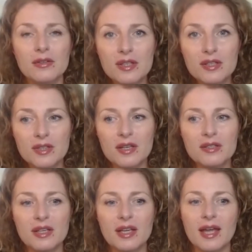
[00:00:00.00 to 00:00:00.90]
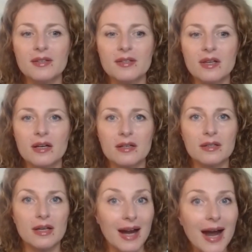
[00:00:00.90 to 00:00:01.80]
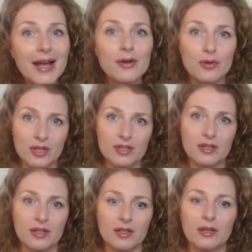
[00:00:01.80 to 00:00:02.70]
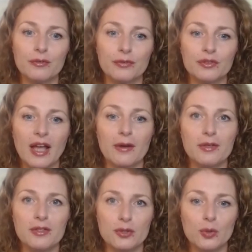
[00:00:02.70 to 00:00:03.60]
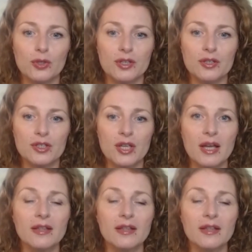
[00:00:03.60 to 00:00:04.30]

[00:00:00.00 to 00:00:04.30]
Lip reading: this indicates a higher risk of thyroid disorders.